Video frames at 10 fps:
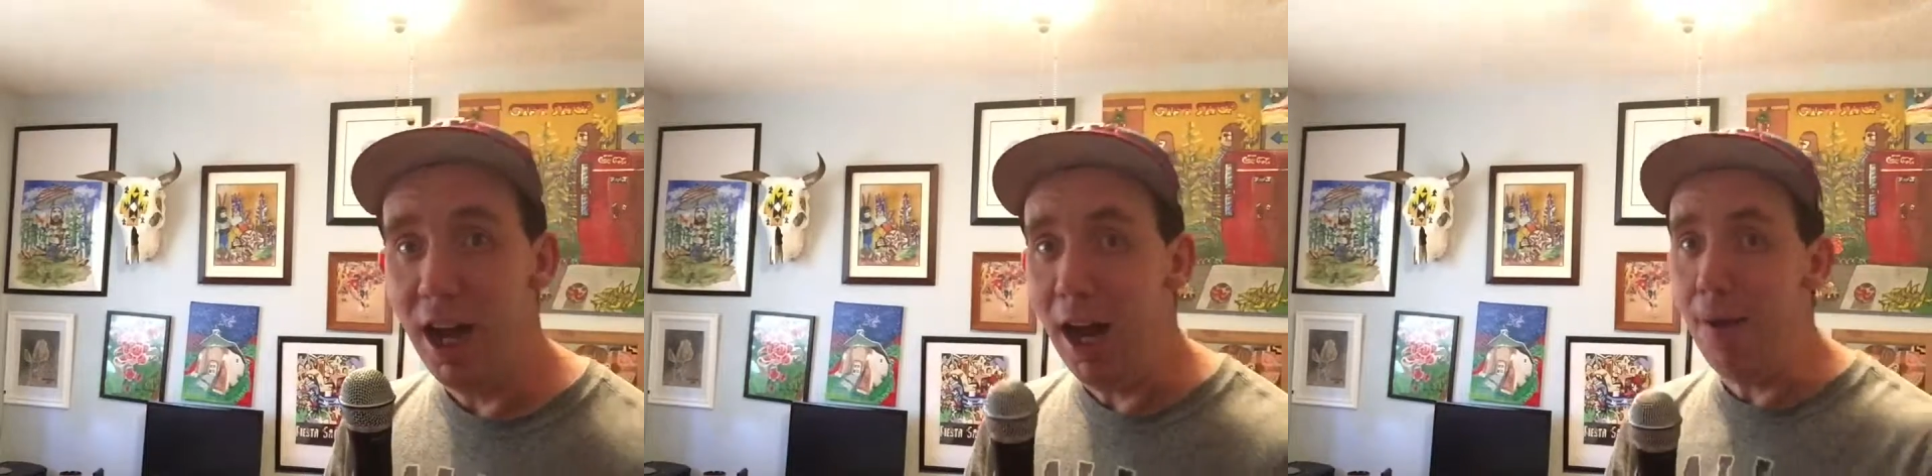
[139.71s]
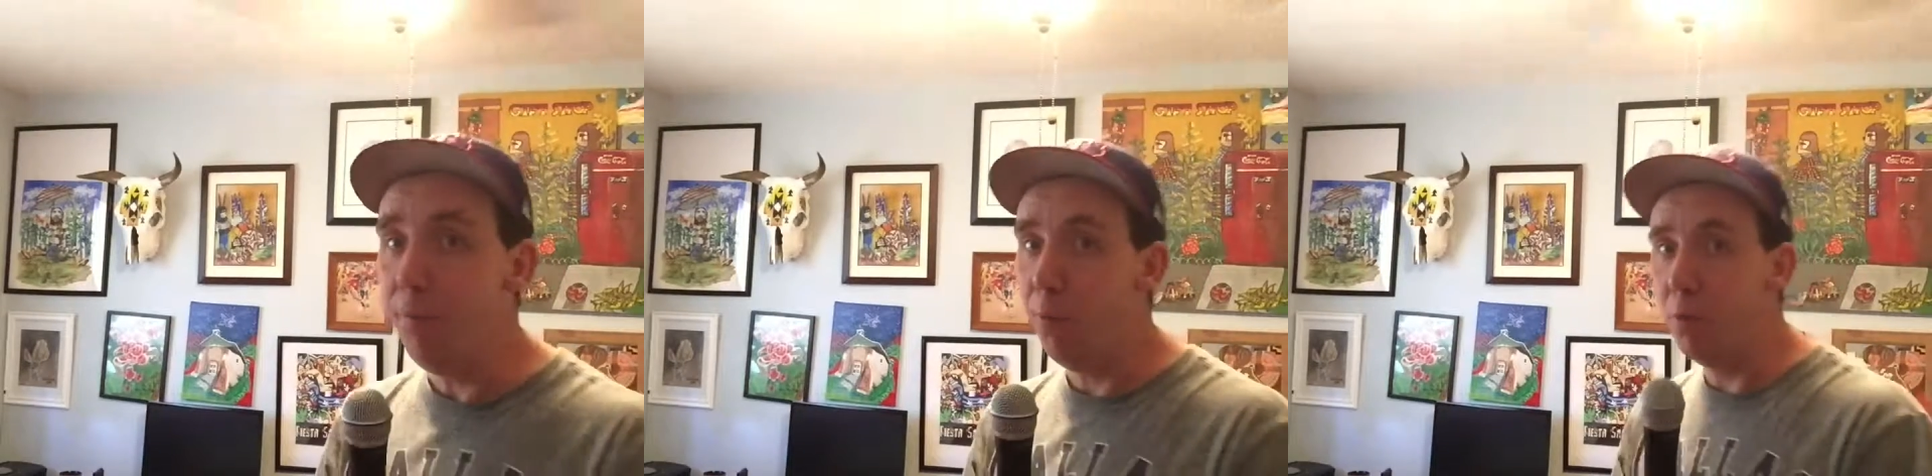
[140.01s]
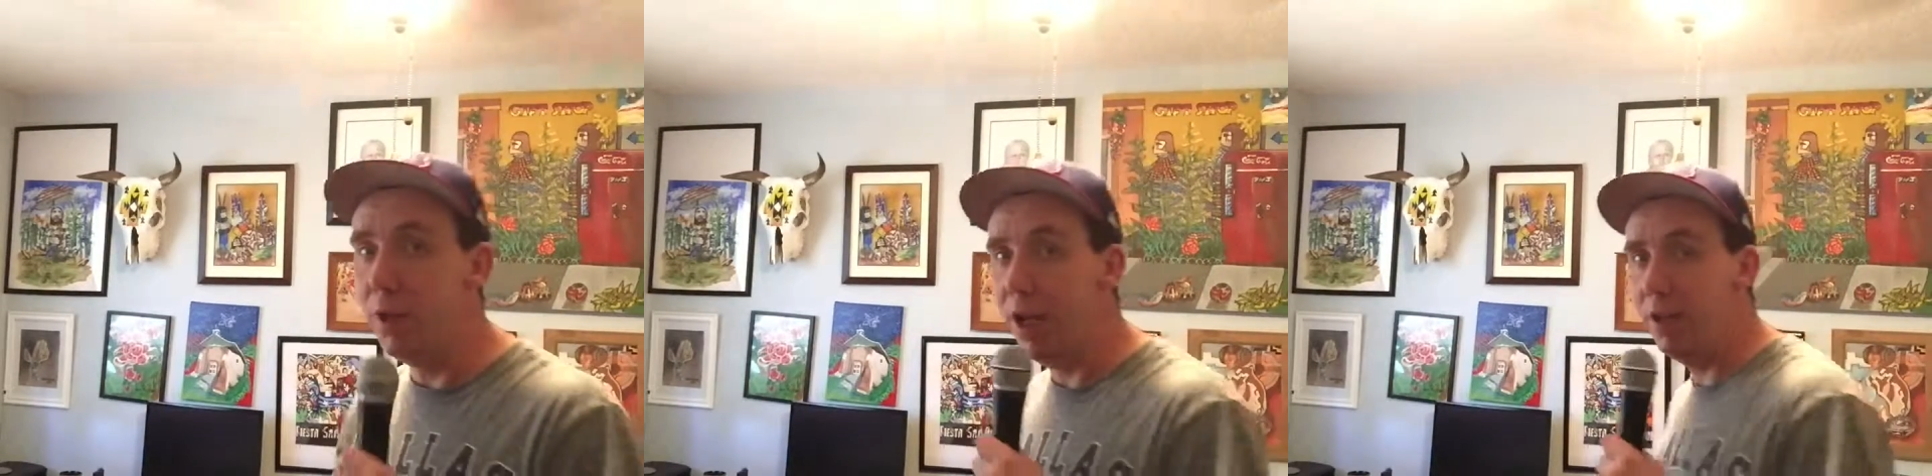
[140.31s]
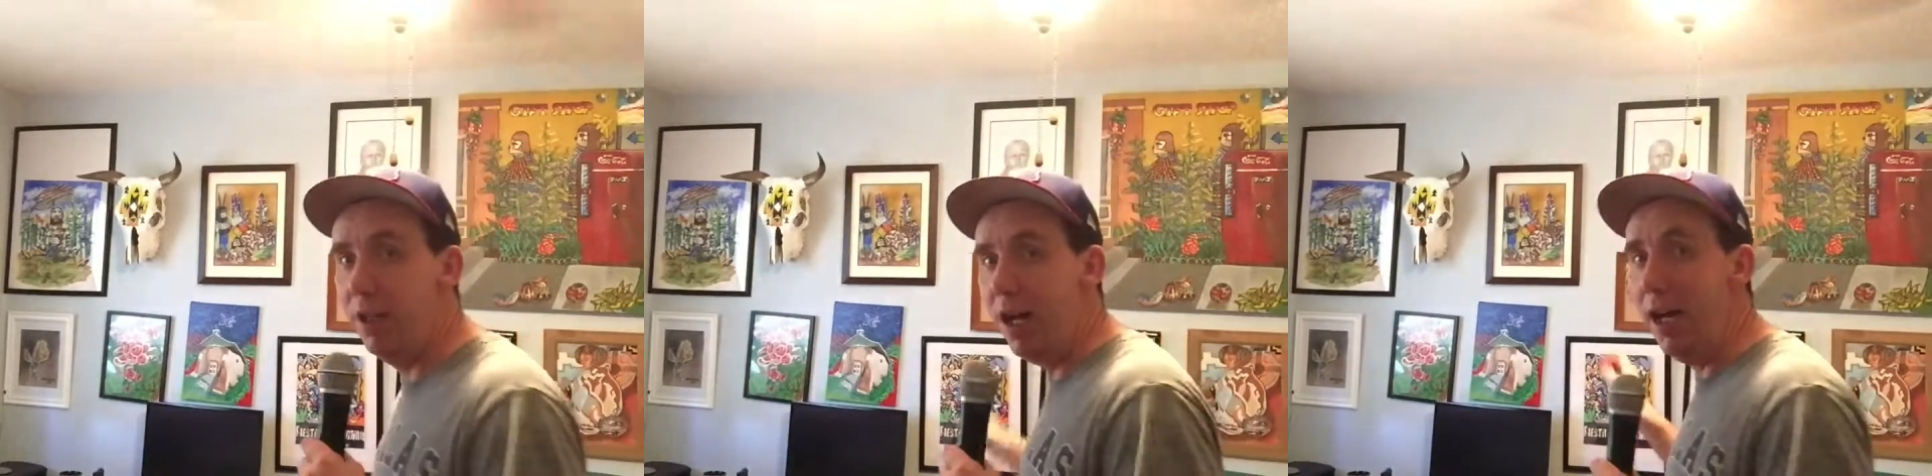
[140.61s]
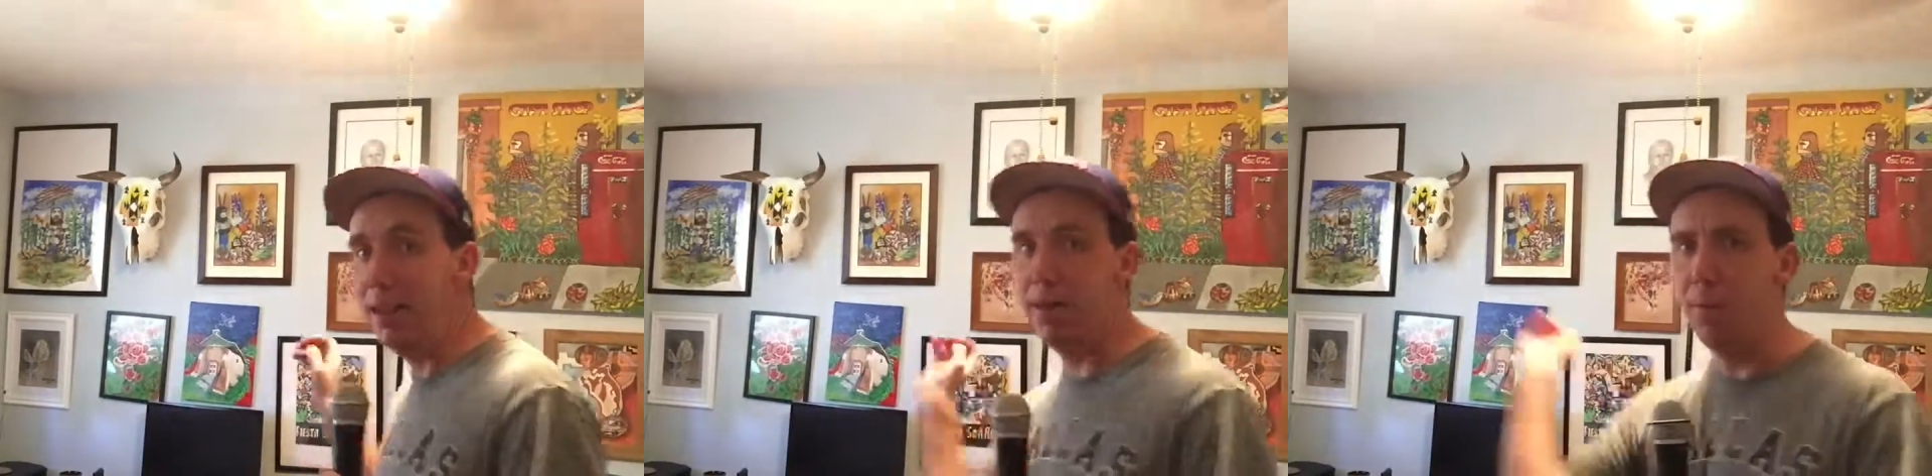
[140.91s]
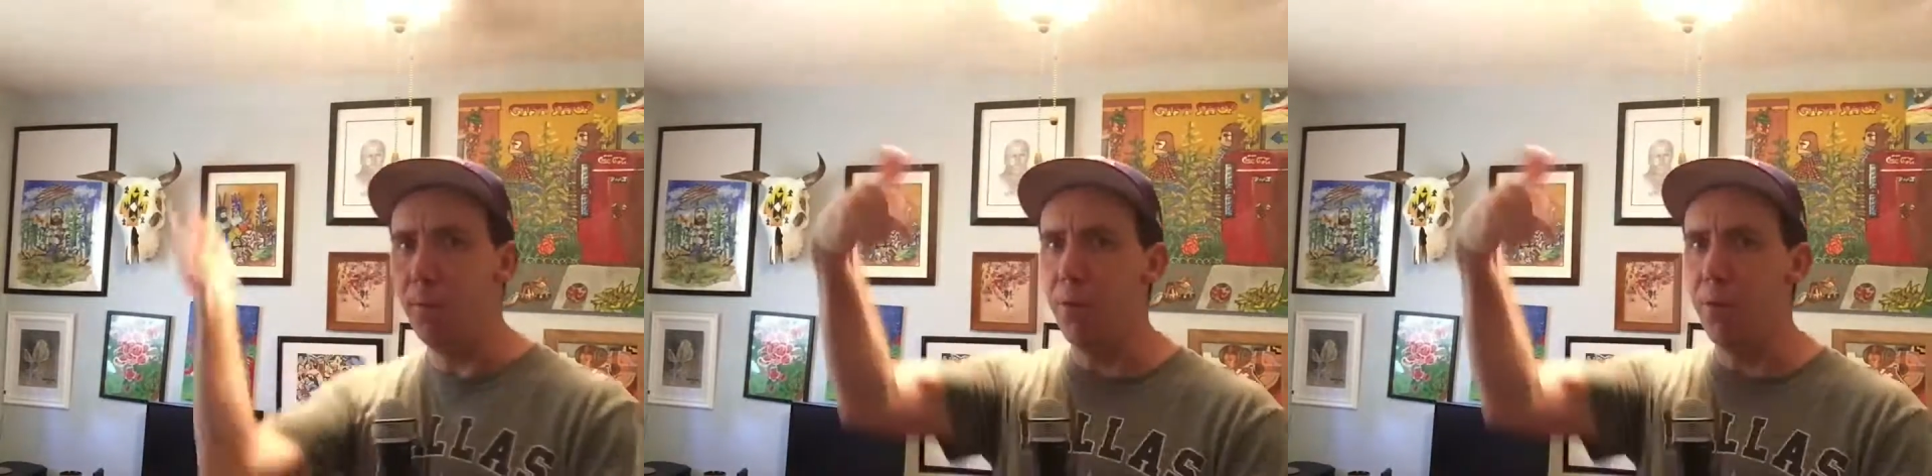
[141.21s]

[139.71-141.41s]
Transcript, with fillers: I'm throwing down the dice.